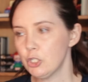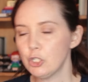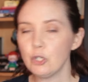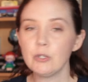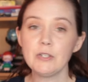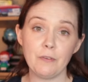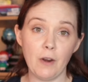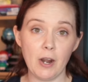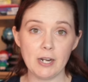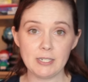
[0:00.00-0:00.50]

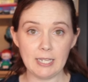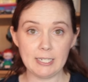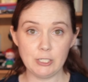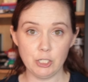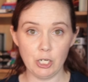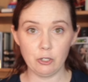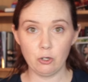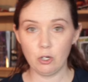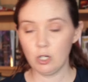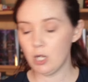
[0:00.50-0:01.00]
So as far as like
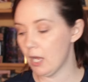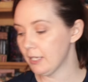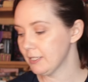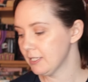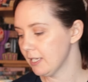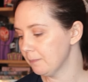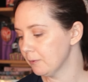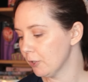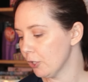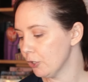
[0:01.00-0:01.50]
general
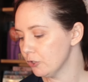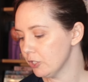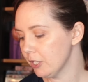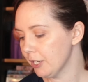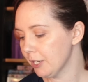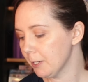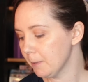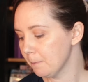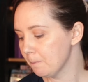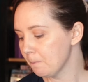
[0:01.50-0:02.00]
concept goes
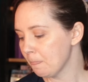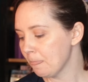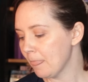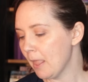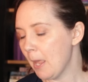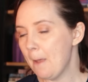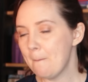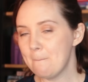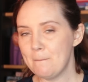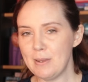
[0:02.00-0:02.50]
here,
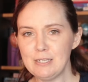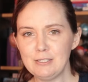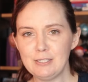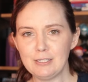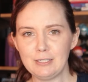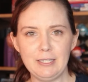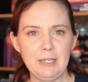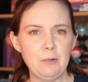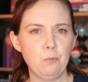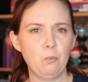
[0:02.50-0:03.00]

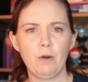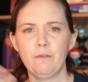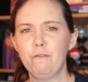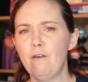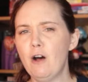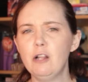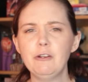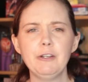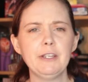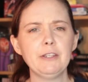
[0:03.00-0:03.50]
basically we're
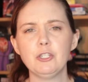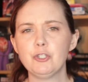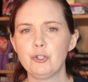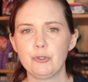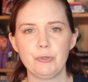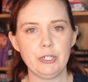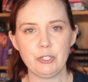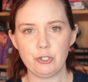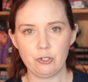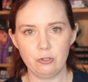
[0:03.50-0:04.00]
following the
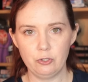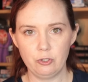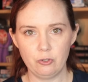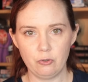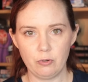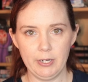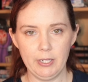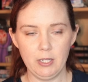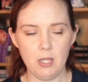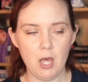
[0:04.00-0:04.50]
traditional
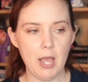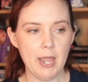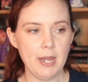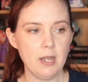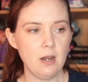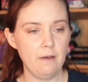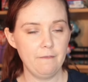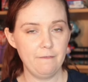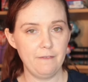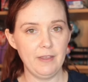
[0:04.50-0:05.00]

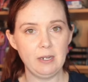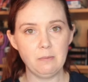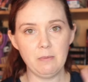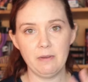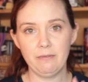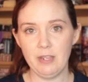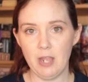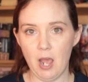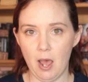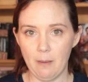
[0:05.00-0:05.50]
storyline of Phantom
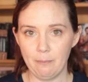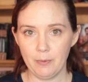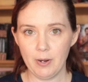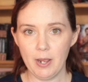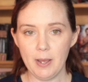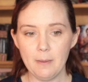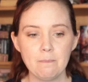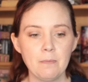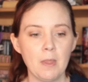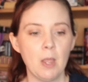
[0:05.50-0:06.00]
of the
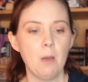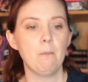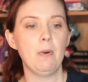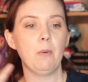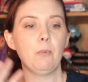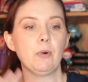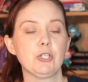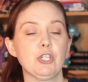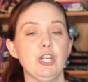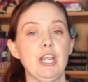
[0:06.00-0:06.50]
Opera,
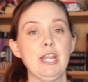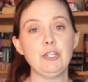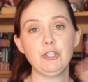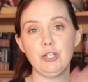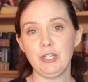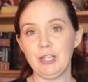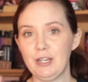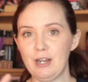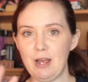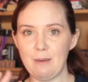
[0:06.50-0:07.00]
but we're
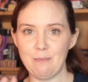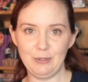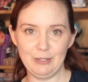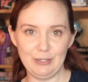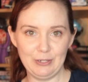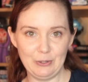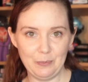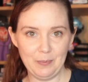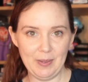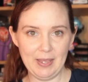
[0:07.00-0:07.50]
changing it up a
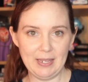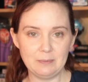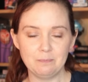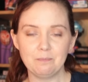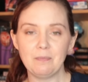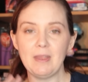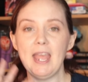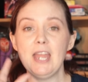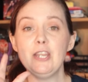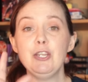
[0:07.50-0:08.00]
little bit.
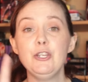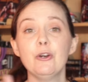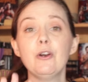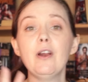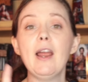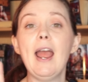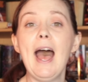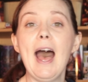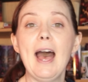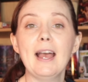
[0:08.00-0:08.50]
And
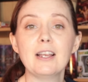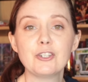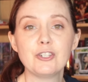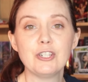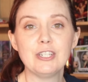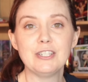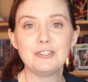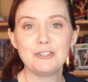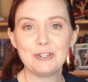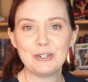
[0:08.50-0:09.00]
your
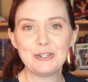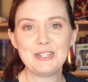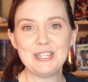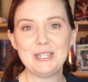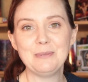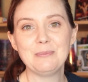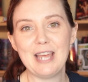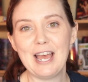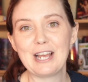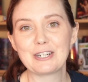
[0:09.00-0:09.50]
actions, your
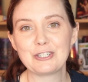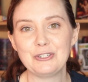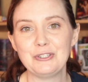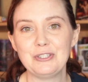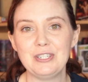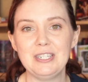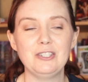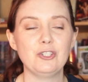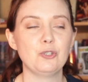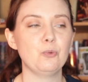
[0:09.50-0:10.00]
team's
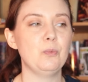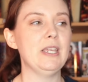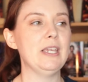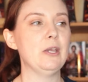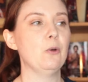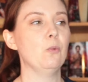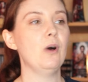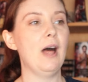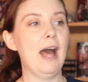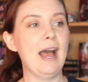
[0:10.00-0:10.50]
actions each
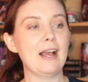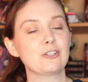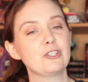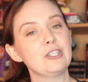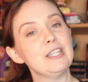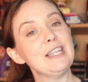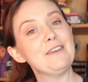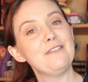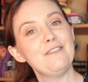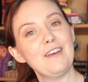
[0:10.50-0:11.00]
week will
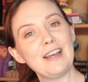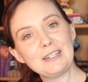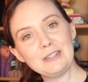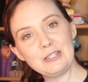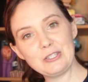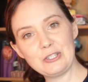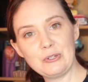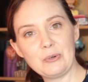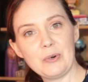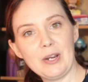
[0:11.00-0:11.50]
actually
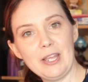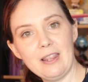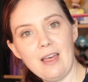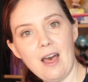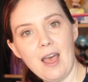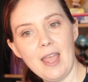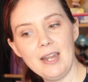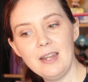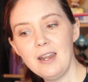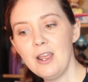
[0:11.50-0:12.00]
affect the
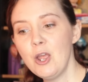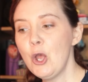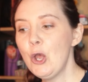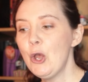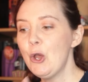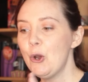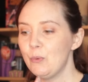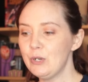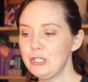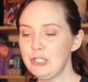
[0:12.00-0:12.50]
storyline,
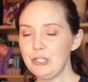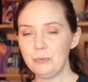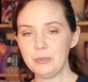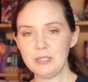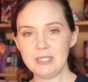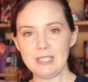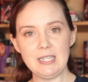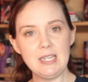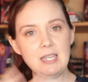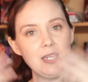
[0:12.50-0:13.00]
which you
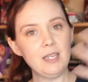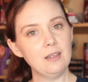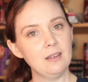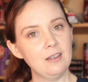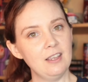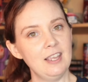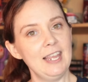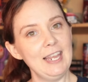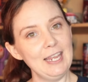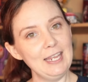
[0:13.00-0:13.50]
will see
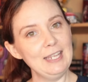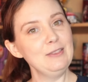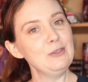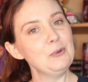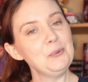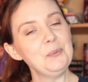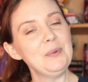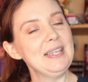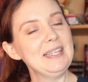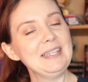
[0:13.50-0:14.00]
in
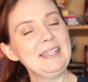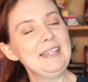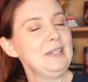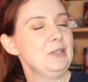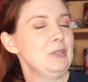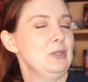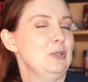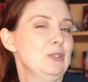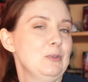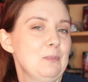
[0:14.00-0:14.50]
the weekly
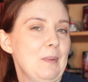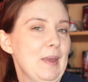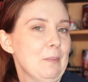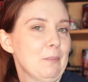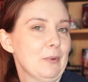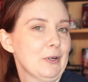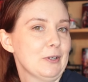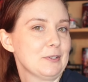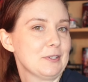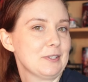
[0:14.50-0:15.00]

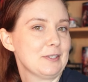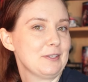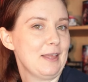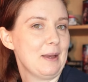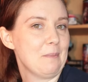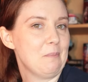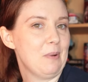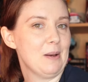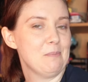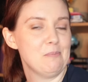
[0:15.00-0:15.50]
newspapers
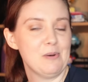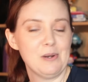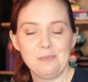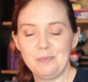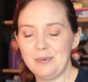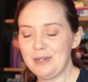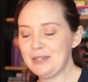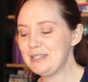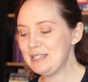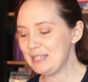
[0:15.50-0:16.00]
that pop
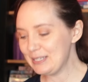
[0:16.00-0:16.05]
up on